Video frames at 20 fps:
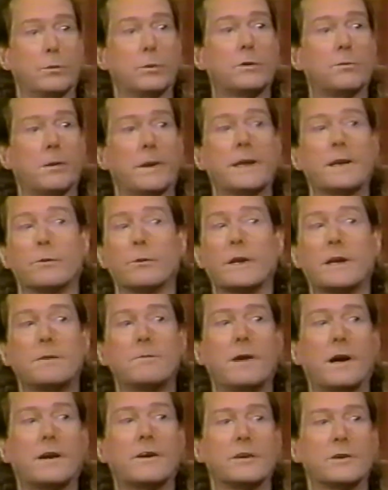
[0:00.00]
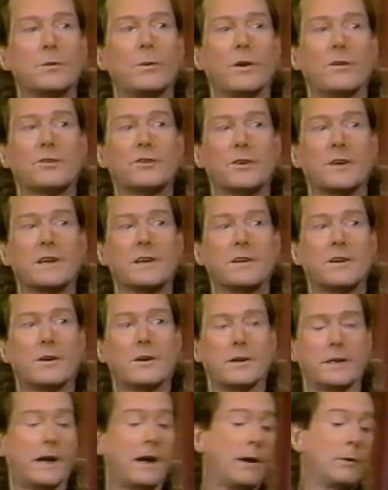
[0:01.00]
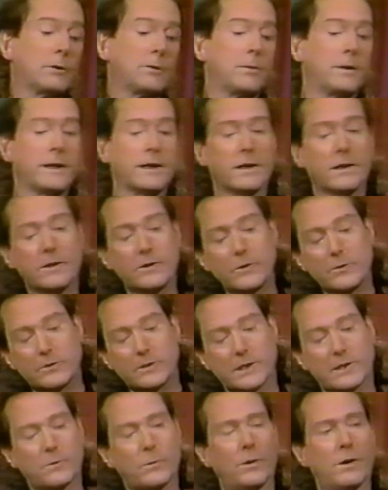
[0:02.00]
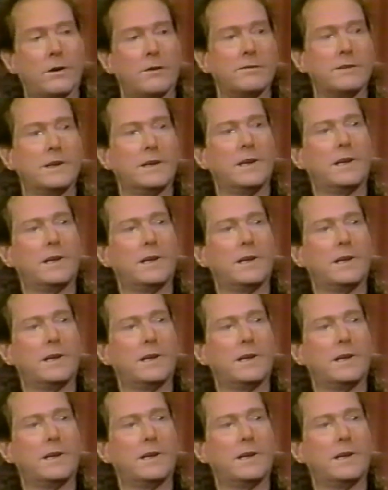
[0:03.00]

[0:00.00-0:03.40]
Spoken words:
was playing a Rickenbacker 12-string guitar, and I was playing an acoustic 12